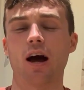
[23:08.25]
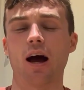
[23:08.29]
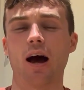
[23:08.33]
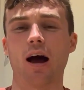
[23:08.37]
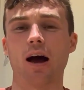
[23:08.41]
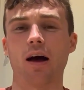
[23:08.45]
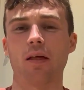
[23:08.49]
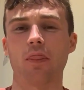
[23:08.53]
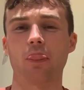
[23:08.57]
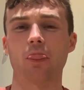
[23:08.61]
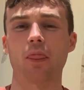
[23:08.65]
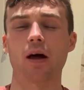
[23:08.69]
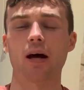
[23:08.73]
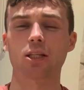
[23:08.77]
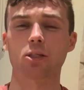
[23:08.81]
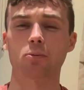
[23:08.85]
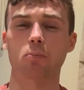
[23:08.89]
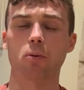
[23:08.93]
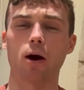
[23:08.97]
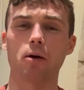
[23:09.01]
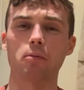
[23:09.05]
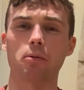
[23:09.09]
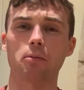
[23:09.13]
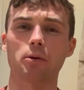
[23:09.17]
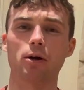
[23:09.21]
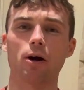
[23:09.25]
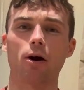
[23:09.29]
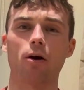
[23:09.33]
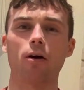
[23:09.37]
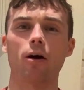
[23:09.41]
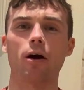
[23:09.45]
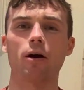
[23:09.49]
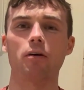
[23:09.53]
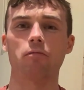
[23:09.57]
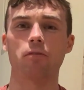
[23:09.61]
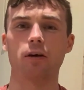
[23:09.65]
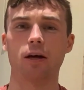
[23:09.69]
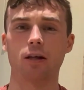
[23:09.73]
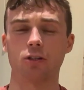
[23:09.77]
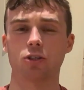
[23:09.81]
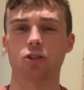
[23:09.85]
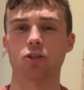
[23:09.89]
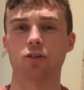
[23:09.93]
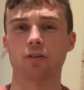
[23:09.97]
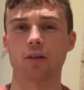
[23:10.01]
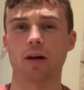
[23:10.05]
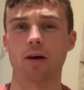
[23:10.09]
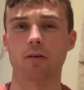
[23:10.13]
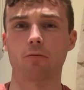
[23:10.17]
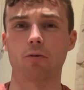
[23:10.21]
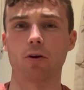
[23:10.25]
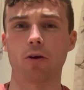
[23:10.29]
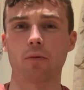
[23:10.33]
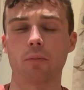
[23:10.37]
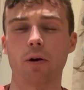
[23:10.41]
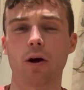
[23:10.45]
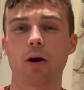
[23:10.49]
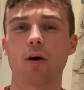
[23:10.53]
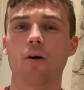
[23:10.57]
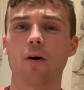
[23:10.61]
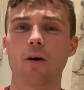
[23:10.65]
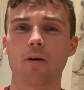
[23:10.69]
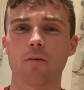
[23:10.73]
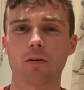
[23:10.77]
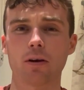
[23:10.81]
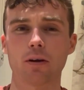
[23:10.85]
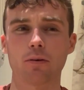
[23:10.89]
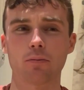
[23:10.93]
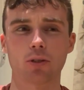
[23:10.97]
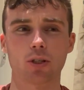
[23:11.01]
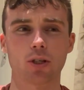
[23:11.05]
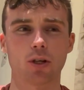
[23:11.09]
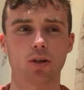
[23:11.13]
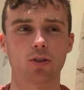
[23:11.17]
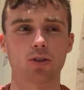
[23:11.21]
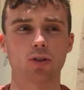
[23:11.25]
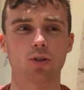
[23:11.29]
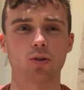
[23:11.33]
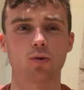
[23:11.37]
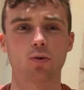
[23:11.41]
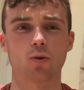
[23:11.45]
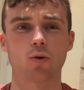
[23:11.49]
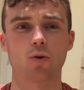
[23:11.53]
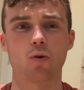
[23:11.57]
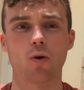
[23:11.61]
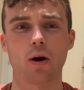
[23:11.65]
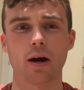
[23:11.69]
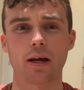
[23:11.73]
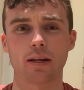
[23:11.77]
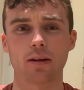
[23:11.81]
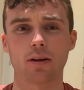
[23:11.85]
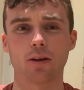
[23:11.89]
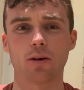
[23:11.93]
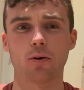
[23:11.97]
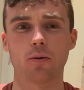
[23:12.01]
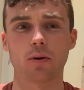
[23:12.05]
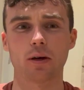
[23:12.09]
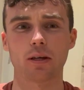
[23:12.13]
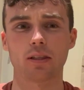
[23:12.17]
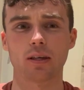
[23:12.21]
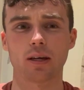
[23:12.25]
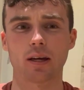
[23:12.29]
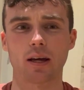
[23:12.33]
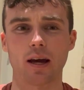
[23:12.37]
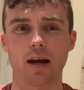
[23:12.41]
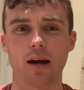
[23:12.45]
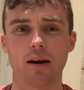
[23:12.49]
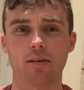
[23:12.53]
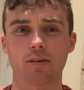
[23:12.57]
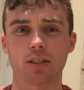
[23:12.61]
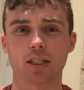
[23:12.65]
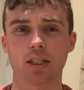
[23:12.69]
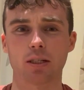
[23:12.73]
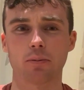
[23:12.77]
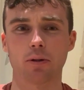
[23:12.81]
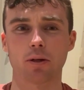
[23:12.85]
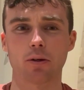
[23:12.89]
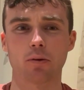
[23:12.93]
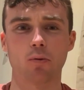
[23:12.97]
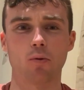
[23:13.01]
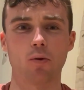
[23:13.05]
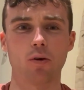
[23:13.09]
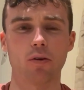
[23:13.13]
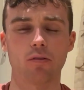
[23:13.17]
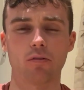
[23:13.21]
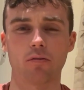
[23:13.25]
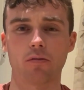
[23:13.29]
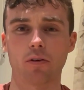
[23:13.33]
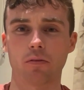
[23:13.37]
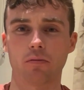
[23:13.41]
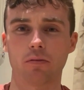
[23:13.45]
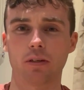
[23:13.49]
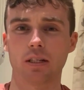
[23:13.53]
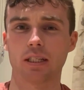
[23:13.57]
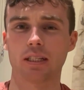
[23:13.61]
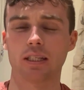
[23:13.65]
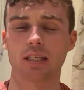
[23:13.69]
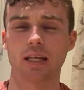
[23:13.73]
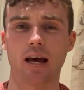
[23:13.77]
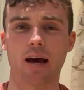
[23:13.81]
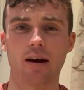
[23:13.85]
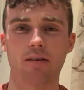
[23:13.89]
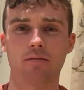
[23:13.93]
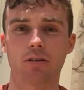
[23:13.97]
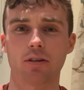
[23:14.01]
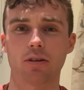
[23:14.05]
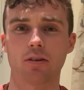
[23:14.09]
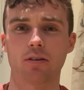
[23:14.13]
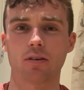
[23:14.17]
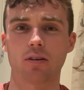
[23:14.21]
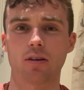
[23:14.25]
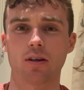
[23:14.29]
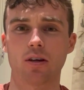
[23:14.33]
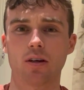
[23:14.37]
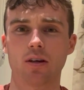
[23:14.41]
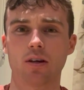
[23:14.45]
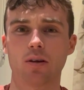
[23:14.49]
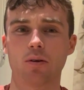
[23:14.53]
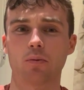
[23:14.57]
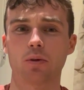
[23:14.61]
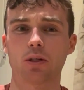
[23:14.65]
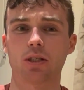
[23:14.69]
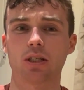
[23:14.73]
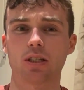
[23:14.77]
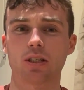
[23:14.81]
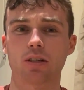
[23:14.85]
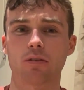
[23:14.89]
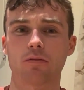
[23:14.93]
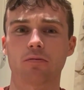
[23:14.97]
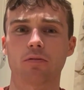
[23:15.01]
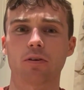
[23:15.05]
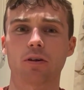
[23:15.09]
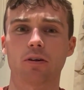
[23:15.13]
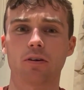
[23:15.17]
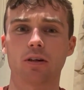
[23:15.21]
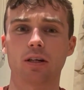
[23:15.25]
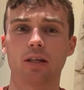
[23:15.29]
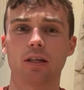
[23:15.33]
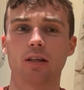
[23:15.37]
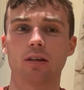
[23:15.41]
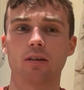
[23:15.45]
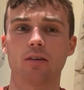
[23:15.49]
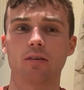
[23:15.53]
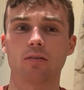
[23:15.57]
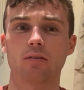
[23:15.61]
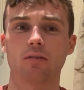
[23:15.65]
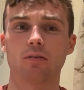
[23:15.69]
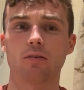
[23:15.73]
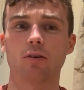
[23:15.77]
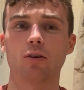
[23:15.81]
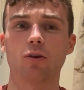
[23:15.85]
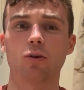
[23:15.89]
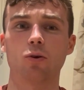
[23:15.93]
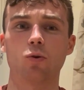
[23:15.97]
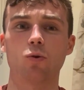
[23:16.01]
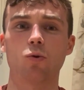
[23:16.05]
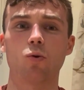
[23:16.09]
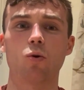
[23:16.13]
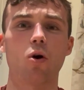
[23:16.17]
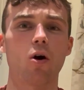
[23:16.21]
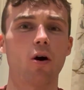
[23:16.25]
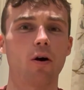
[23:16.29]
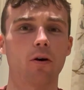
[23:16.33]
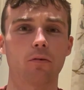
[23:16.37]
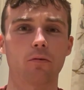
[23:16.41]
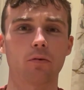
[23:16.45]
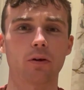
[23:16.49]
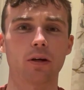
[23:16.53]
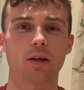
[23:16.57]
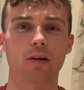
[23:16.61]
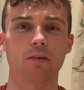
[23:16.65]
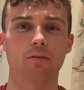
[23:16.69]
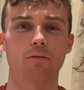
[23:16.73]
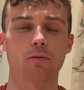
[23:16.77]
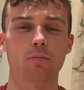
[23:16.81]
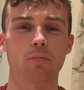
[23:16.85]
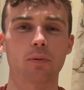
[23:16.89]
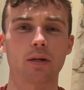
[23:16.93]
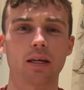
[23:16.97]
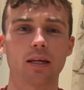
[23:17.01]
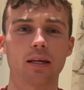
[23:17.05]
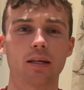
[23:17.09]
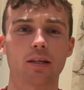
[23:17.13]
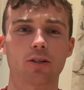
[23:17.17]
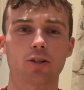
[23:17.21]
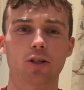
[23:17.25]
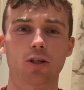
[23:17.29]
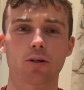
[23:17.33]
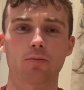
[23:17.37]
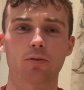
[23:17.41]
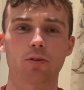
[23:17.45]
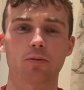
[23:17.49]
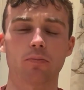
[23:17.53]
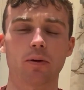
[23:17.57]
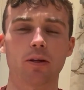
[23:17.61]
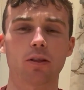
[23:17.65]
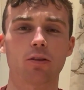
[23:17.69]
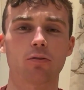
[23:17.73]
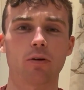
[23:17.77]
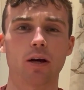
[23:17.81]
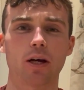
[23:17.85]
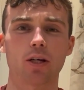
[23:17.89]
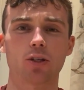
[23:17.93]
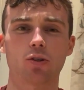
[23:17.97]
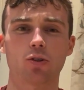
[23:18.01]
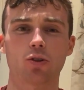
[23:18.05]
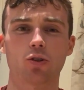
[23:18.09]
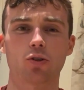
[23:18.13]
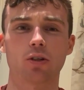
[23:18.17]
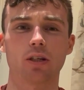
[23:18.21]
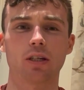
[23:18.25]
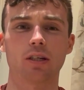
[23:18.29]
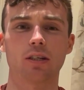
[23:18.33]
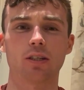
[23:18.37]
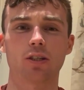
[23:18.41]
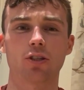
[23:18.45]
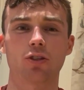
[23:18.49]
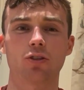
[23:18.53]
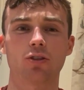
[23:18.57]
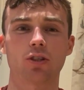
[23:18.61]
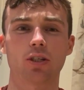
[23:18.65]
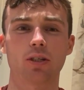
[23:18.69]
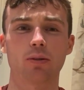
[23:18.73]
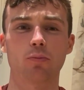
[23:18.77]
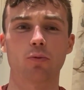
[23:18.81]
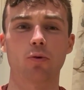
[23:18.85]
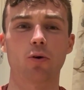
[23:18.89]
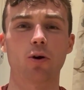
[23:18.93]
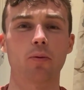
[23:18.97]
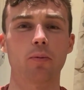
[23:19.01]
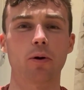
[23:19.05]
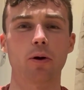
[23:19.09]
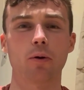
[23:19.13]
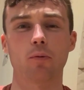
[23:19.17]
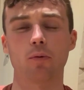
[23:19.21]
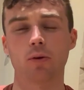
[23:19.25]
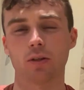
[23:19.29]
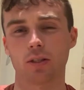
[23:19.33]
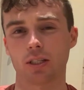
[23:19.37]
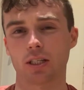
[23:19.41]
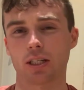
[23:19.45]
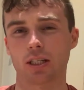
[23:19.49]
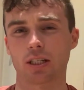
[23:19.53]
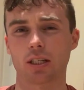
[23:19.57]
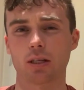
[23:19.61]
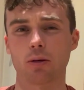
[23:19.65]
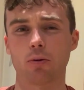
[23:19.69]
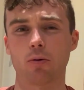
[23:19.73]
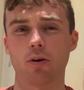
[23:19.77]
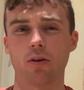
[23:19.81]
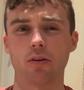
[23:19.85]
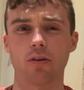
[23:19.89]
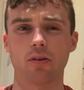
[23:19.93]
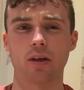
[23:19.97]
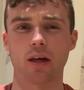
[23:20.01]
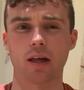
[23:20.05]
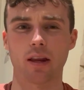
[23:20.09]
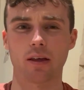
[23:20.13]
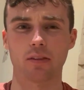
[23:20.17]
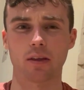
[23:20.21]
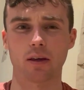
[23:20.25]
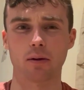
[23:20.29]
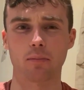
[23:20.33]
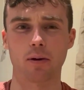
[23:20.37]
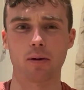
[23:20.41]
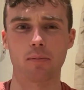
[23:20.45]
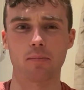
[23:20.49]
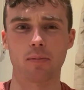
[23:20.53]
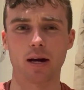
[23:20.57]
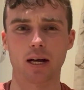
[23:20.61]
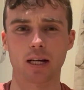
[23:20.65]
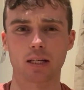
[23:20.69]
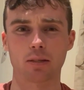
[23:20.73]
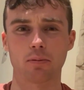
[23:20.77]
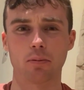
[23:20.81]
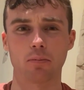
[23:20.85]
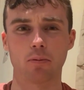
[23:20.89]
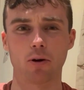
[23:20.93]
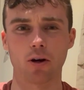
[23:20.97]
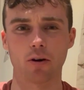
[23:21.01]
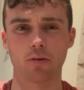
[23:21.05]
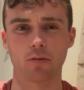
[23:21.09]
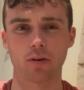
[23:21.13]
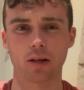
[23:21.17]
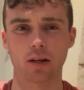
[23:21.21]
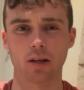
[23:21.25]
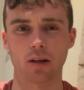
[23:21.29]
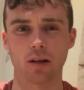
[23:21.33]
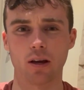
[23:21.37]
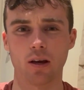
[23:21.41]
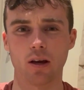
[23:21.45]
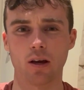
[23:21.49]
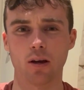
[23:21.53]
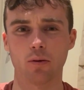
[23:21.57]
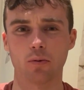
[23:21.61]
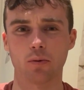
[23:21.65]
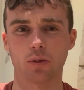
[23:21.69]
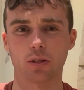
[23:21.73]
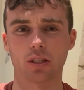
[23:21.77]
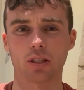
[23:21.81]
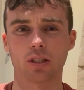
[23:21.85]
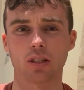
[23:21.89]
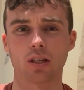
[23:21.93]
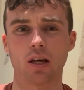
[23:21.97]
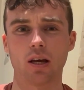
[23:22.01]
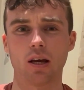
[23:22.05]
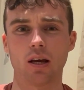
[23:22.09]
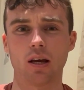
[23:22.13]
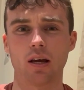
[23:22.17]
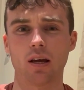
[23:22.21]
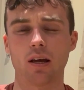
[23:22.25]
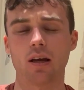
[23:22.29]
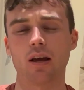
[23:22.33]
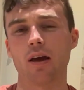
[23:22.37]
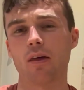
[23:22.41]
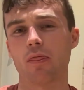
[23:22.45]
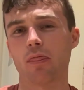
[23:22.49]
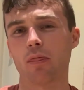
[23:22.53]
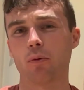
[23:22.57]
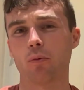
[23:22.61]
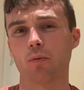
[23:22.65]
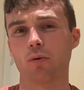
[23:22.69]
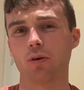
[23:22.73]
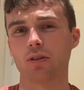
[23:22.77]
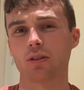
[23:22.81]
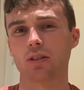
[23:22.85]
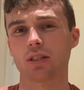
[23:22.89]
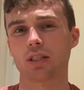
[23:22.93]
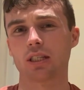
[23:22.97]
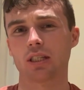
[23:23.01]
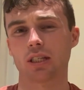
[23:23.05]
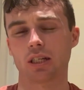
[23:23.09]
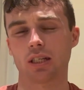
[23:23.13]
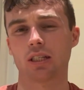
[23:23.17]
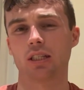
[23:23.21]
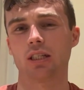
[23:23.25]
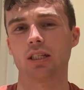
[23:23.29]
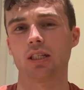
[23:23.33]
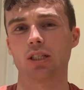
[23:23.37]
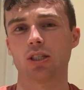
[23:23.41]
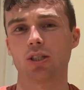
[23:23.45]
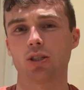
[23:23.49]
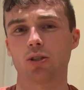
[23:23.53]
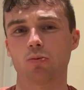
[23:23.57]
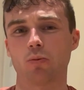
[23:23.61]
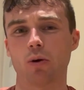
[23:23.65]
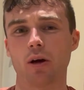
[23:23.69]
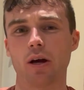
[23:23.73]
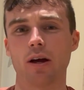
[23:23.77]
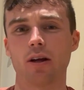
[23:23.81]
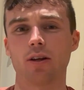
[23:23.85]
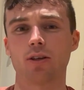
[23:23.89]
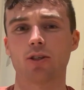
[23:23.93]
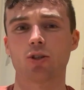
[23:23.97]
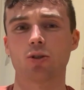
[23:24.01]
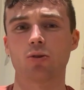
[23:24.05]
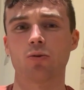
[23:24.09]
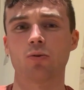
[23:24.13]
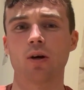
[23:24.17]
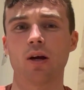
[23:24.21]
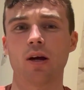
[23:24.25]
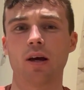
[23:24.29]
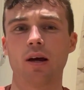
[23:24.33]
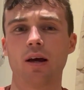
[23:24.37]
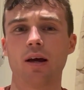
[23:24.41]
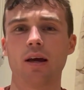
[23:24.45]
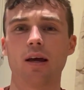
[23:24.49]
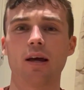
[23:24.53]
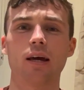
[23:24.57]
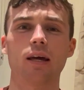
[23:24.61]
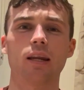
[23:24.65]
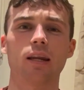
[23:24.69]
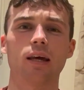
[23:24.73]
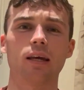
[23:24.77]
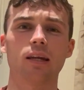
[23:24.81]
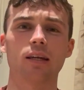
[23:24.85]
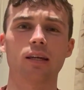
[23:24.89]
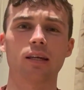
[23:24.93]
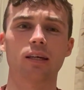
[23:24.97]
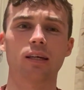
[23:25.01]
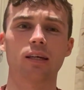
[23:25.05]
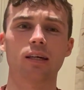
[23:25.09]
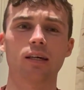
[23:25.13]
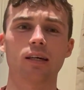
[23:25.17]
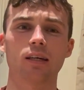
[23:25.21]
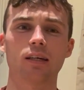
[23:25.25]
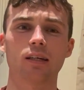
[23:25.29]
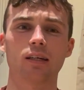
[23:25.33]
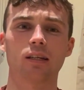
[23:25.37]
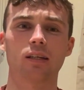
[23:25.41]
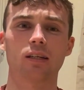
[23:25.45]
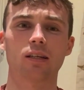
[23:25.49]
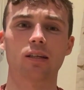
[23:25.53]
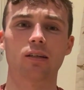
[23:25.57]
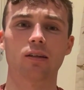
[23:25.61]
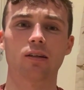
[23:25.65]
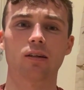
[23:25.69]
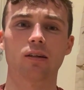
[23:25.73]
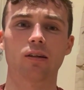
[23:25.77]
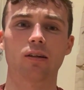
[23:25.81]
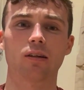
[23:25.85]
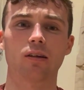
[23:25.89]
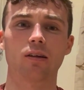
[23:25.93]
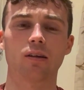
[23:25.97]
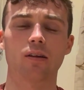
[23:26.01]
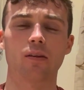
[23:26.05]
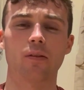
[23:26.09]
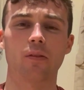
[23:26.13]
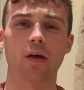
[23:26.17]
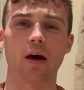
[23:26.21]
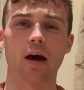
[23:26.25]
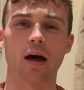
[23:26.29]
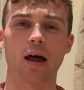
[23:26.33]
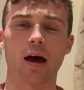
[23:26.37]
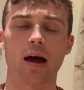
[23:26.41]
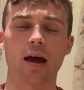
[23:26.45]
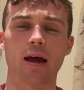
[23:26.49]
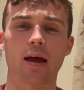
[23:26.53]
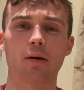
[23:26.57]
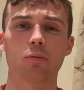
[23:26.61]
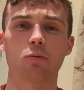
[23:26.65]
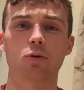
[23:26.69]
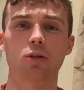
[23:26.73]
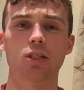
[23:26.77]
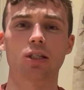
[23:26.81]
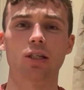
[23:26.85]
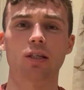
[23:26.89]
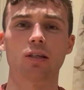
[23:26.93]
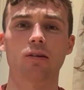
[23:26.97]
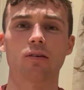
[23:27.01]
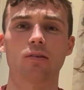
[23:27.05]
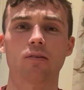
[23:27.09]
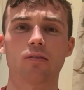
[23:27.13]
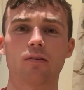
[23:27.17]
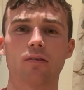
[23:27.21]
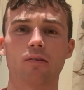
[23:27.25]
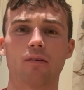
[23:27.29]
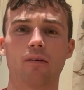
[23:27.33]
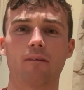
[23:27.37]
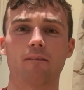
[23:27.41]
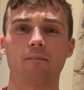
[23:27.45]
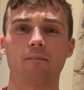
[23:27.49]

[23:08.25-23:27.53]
And that's probably how I felt during that run. My heart rate was also quite low. I think I averaged about 157, which is a fairly low heart rate for me in terms of my threshold training. It's usually more about 161. I think my maximum heart rate was in the 160s as well. So it indicated that I was in